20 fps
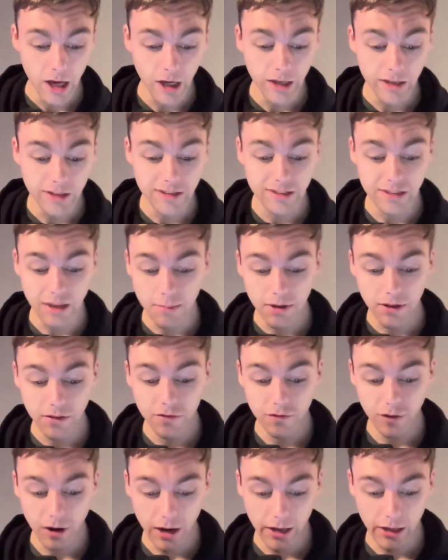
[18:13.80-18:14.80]

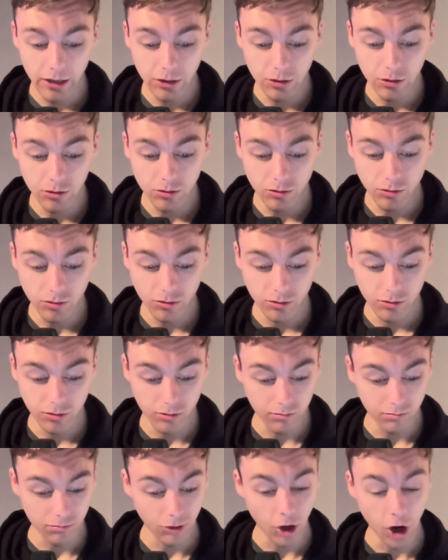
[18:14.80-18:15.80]
semifinals,
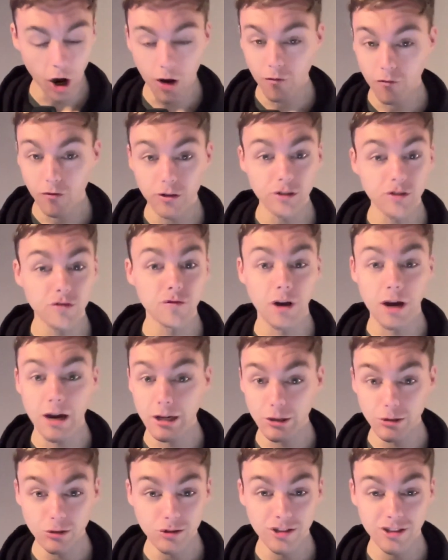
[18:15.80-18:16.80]
conference
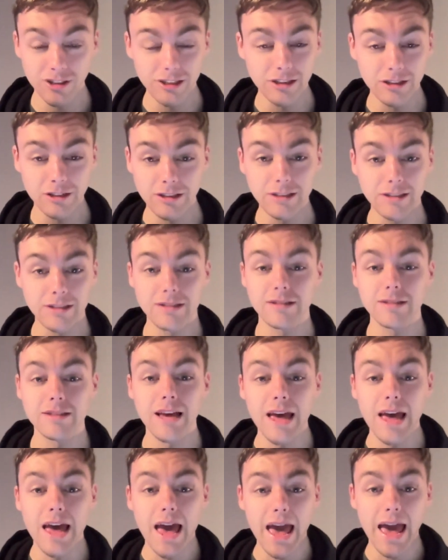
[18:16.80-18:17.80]
final series,
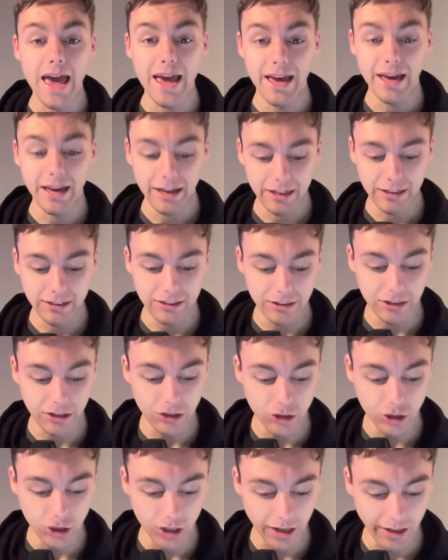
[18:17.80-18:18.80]
and
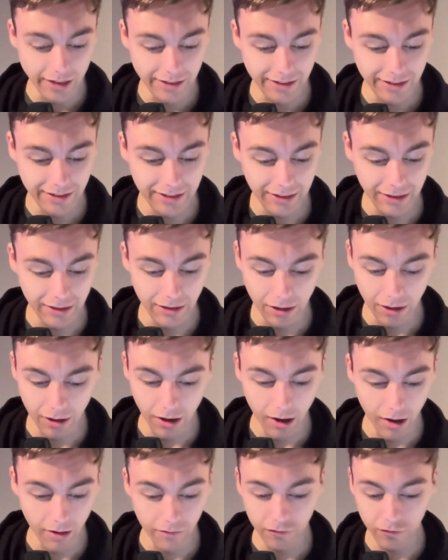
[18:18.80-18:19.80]
just
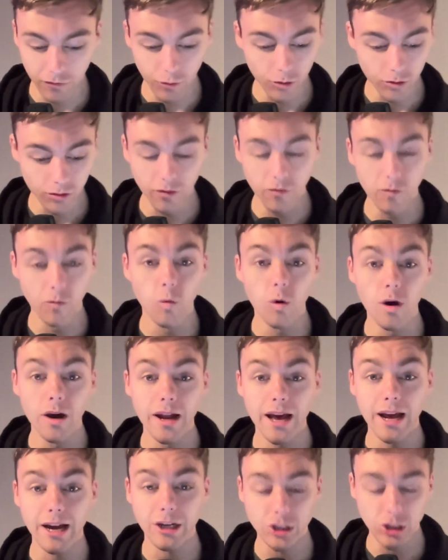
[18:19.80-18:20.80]
unfold of what
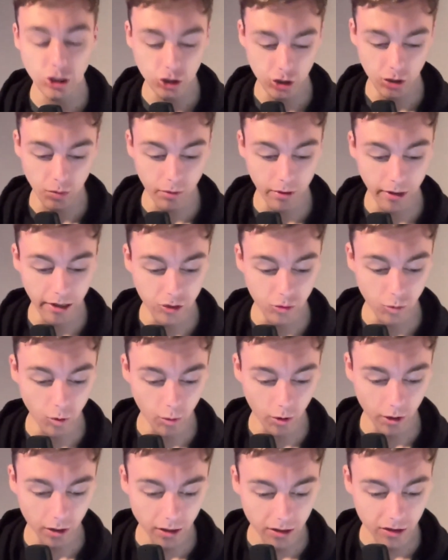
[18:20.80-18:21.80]
actually took place. Well,
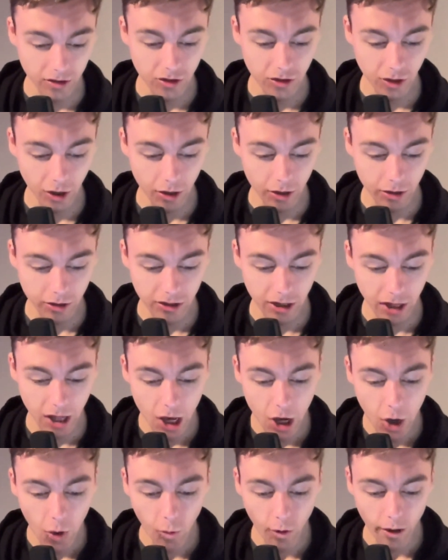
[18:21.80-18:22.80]
we're going to start
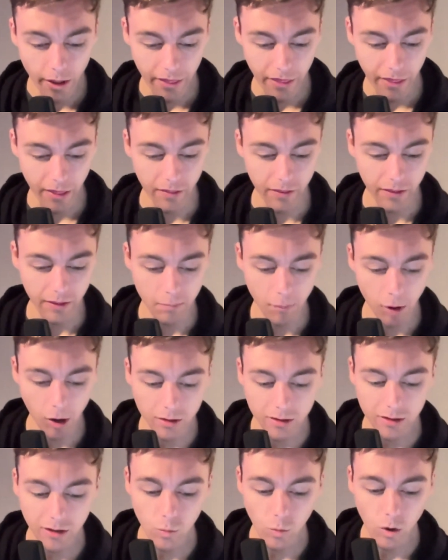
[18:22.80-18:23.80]
with the
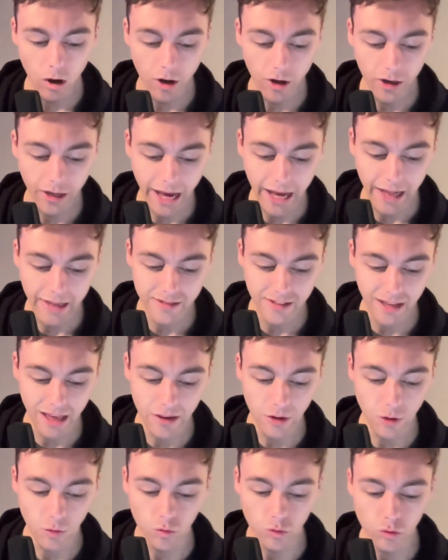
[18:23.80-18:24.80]
Moncton Wildcats
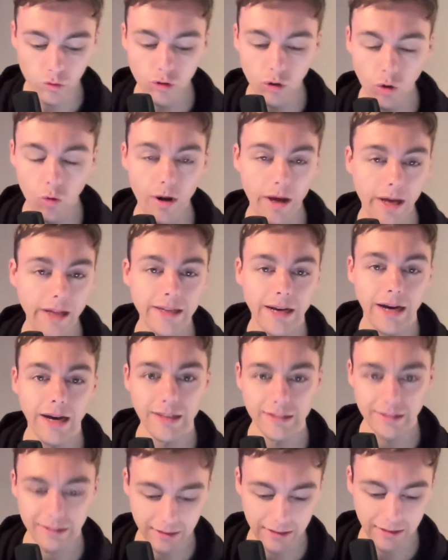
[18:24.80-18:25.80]
and the Rouyn-Noranda
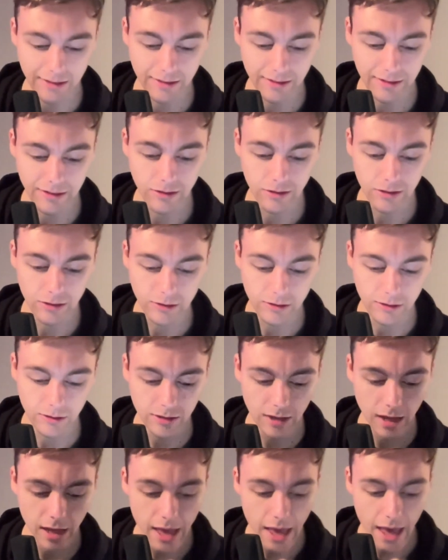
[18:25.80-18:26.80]
Huskies series.
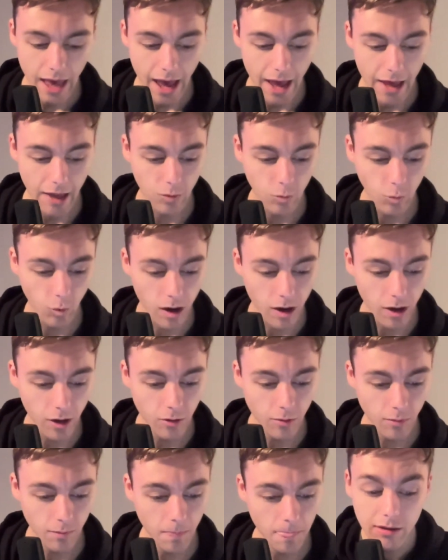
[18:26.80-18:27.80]
And
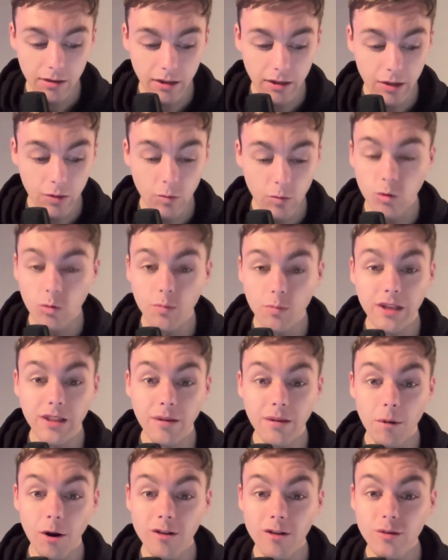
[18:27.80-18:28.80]
well, it will be
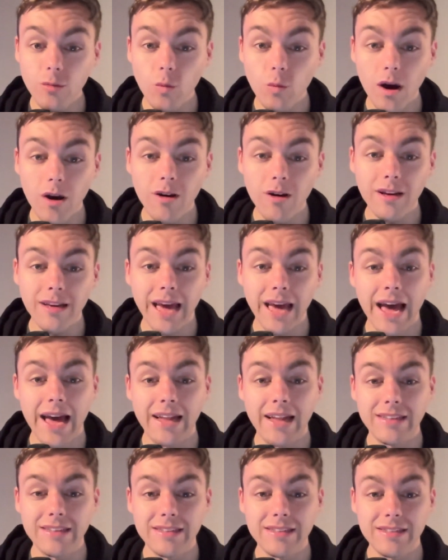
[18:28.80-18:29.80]
the Moncton
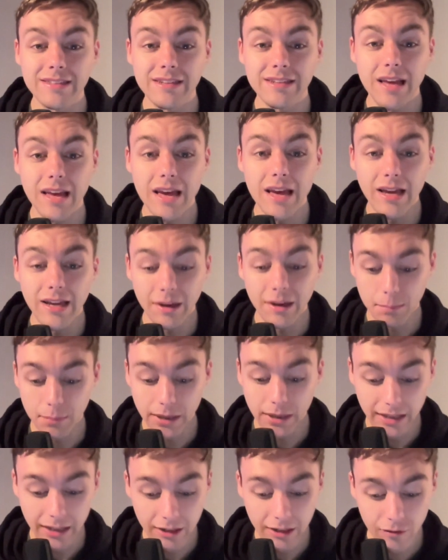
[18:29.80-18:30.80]
Wildcats
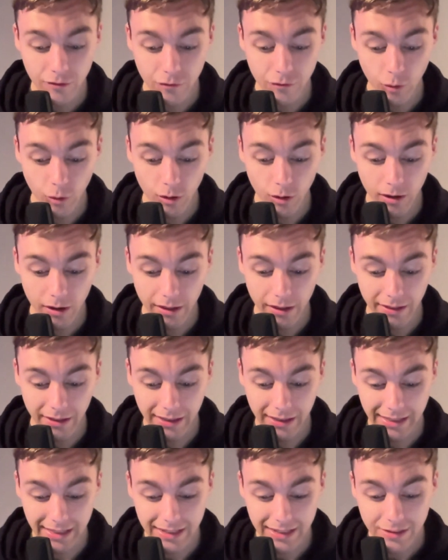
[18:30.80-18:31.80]
competing for the
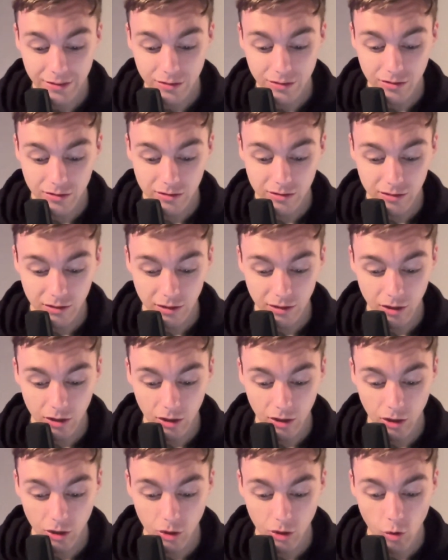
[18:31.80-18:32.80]
Gilles
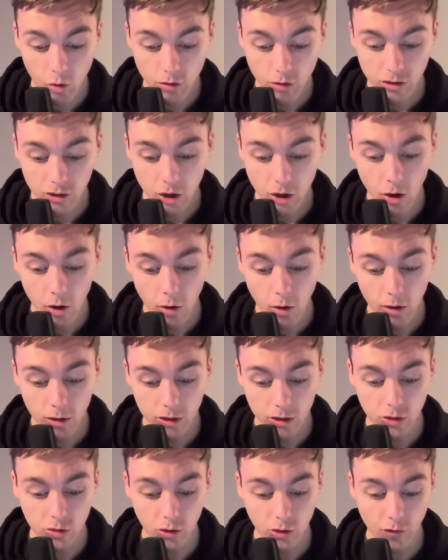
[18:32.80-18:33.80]
Courteau
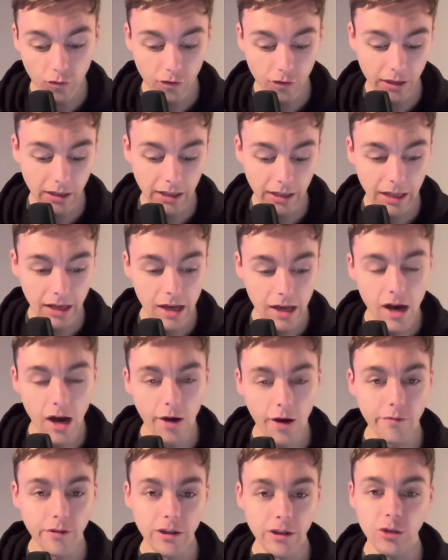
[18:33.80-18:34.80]
Trophy
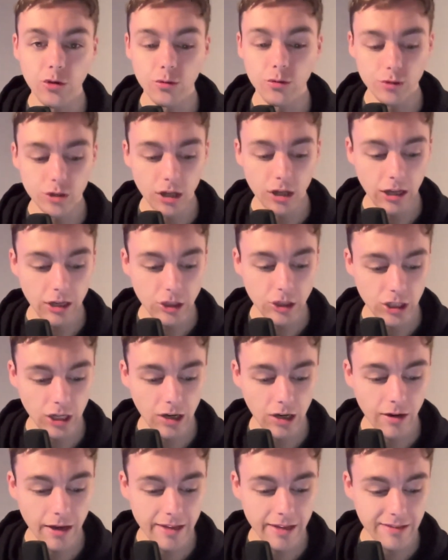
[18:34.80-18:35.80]
of the
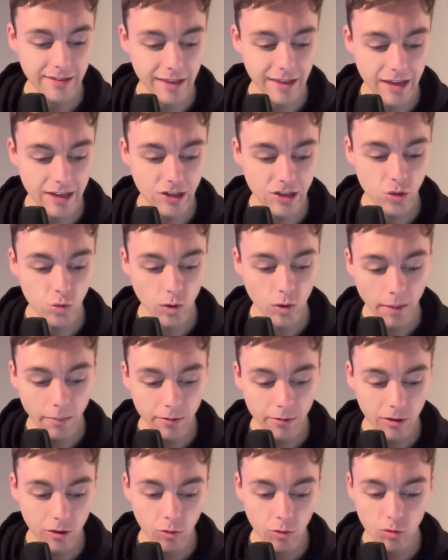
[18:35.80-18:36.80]
QMJHL as they
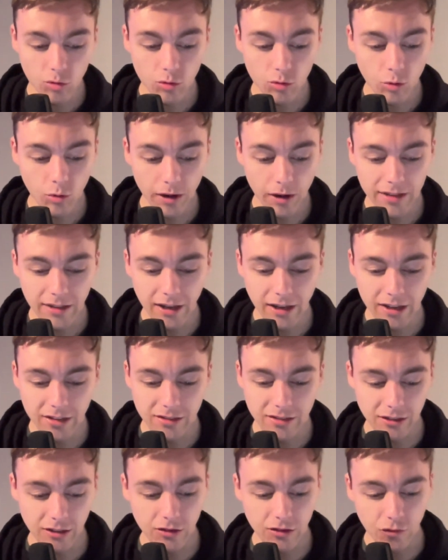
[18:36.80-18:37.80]
swept the Rouyn-Noranda
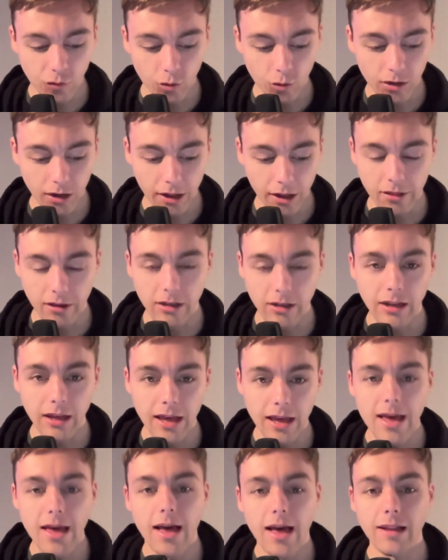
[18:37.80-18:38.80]
Huskies 4-0. And
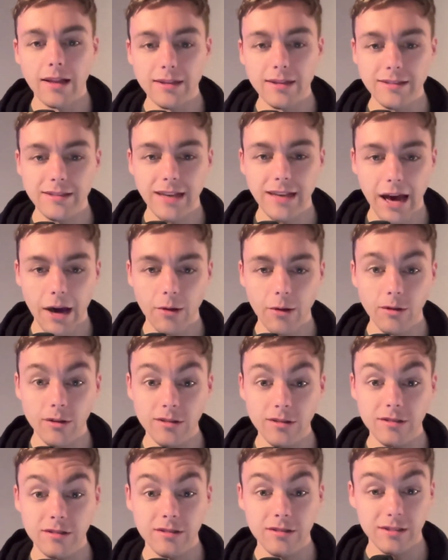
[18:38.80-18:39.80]
let's see how this
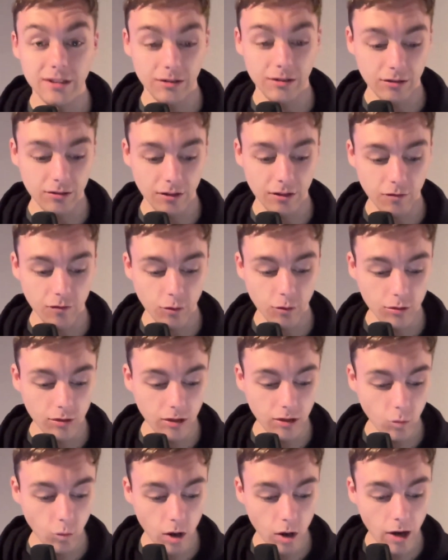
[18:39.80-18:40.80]
series
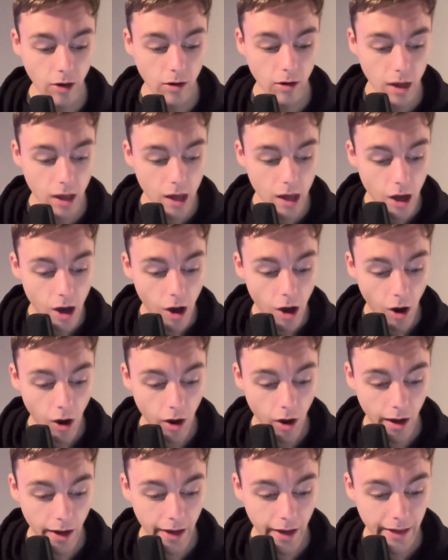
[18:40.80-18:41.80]
unfolded. Well,
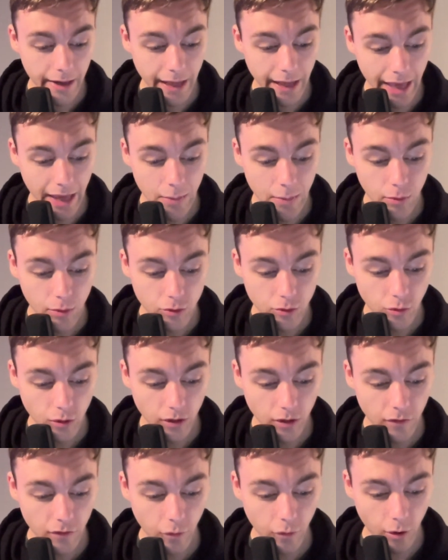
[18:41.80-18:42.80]
on April
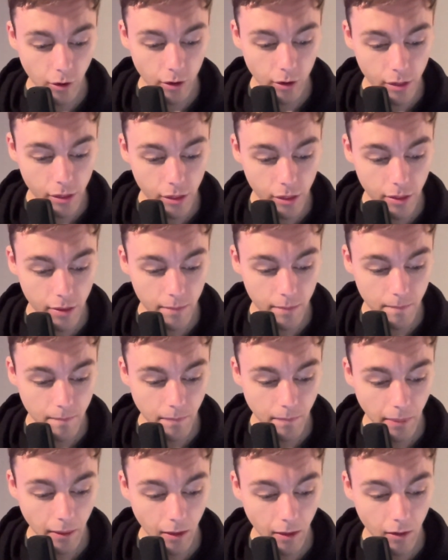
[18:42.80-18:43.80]
24th,
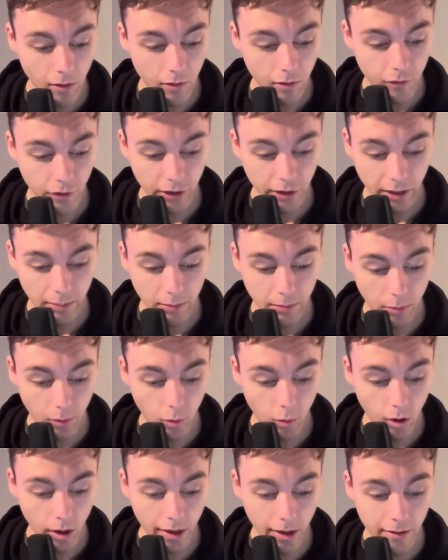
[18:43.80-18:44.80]
for game number
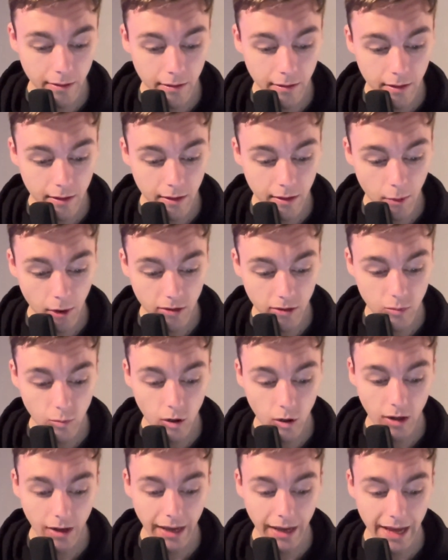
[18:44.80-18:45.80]
1, the Moncton
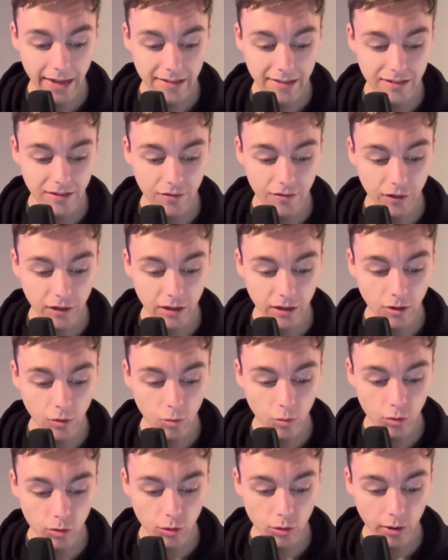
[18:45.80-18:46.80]
Wildcats defeated the
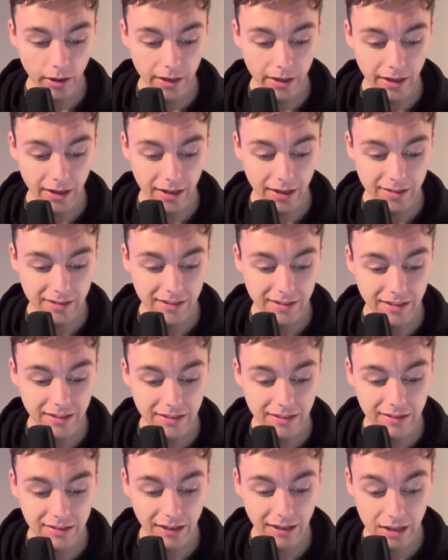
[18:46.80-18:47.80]
Rouyn-Noranda
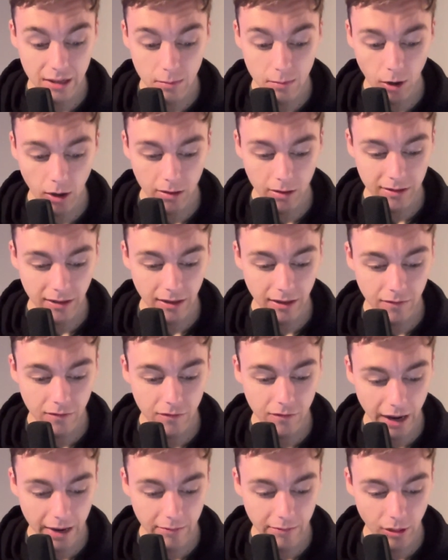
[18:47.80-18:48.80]
Huskies in Moncton
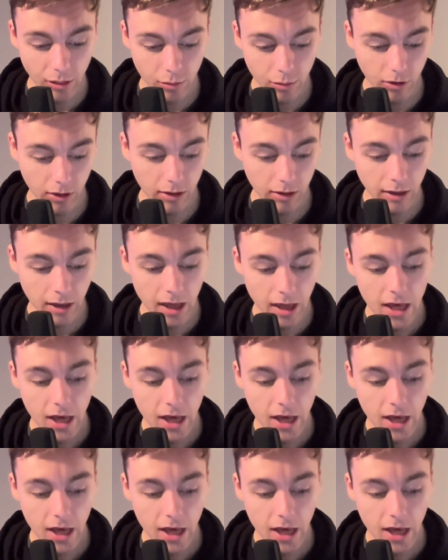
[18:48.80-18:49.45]
5-3.